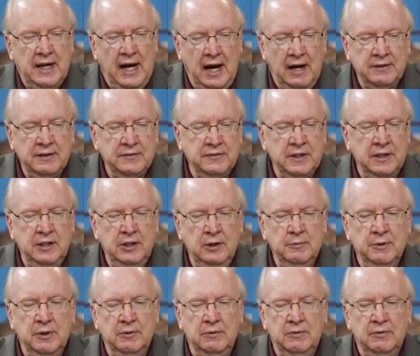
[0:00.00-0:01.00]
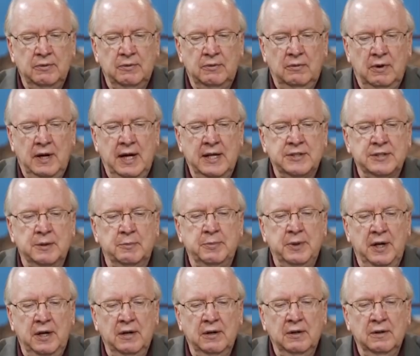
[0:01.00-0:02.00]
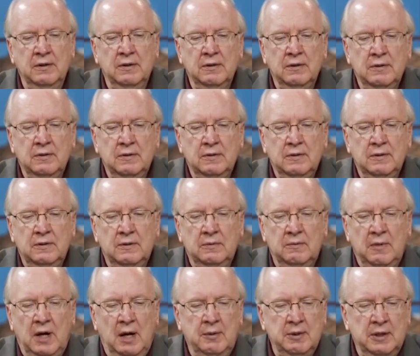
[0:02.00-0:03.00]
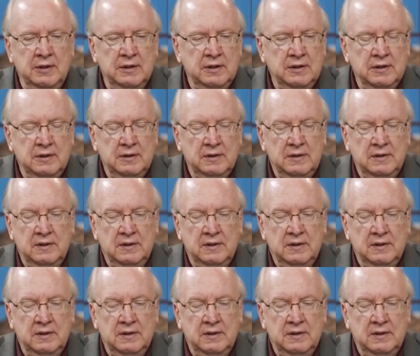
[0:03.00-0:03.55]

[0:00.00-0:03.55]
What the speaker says: "How did the human race appear, Mama?"